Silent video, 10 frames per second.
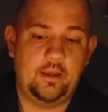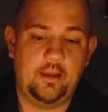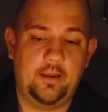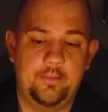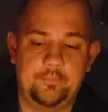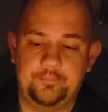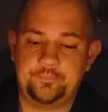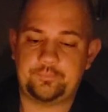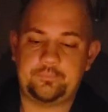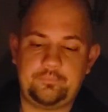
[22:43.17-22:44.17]
And
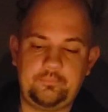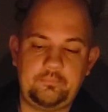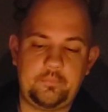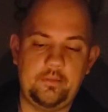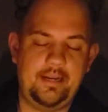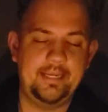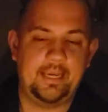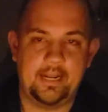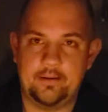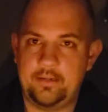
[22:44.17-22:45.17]
I
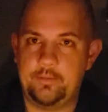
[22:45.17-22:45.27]
get it.